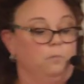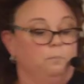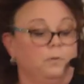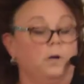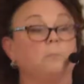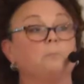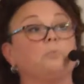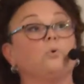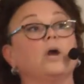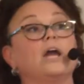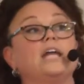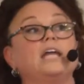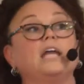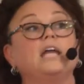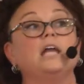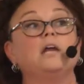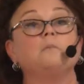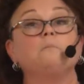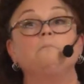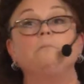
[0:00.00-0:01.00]
But
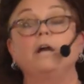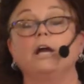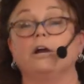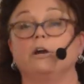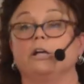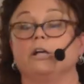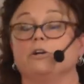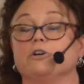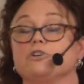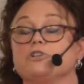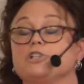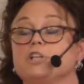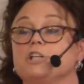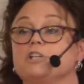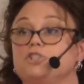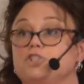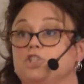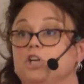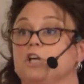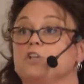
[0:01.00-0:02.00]
breaking barriers
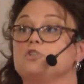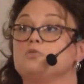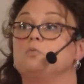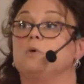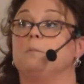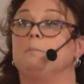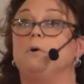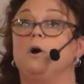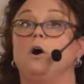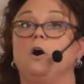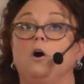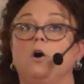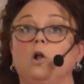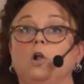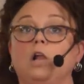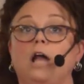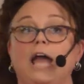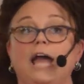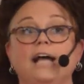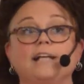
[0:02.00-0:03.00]
is just what
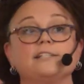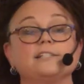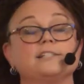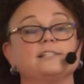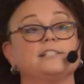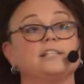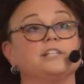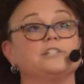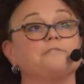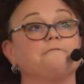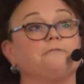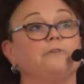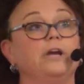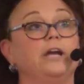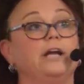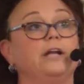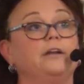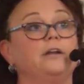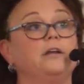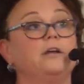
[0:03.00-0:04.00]
Paul asks his
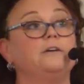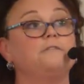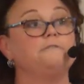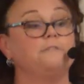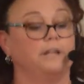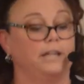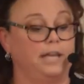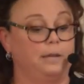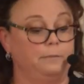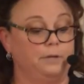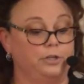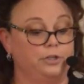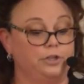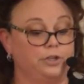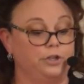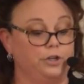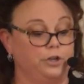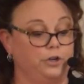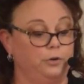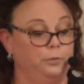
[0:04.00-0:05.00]
friend Philemon
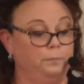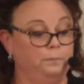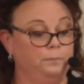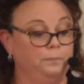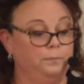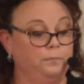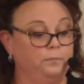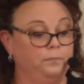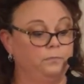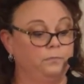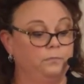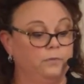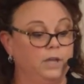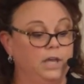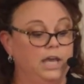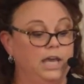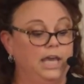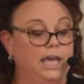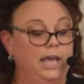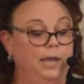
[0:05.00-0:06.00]
to do.
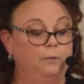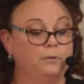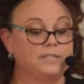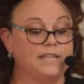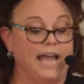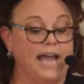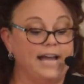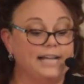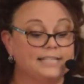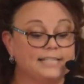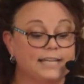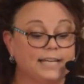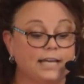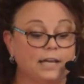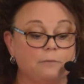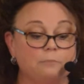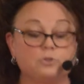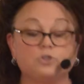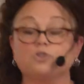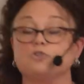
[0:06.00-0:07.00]
He was asking
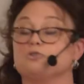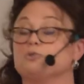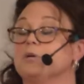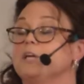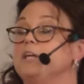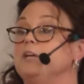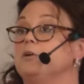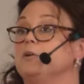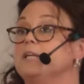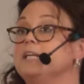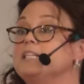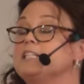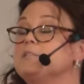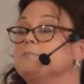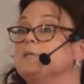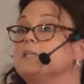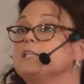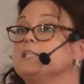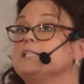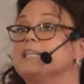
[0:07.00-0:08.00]
him to treat
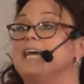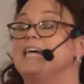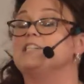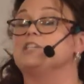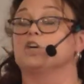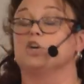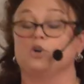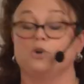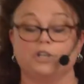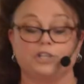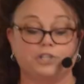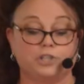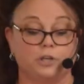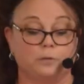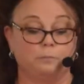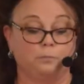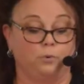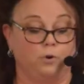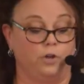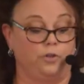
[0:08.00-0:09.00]
Onesimus as a
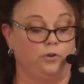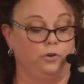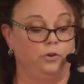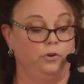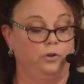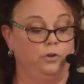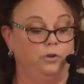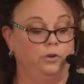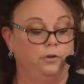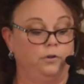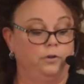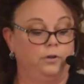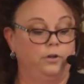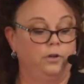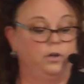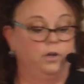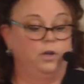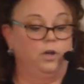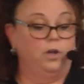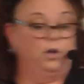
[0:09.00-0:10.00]
Christian brother
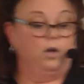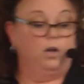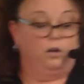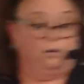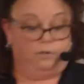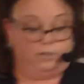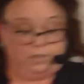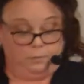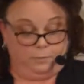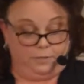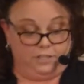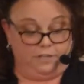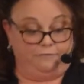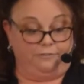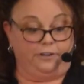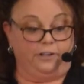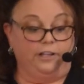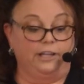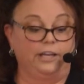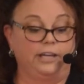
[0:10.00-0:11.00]

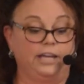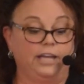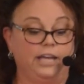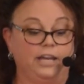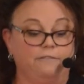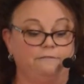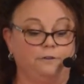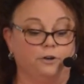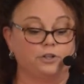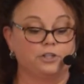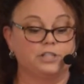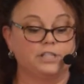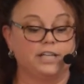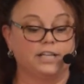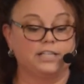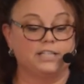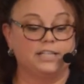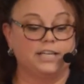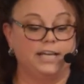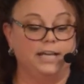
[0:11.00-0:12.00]
specifically in verse
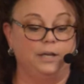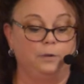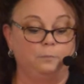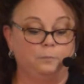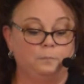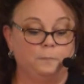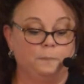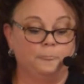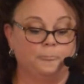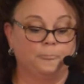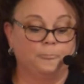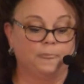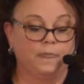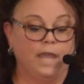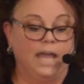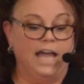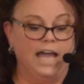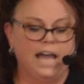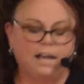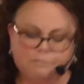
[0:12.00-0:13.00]
16.
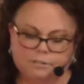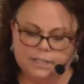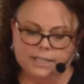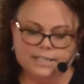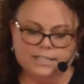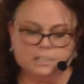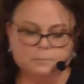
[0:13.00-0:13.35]
Have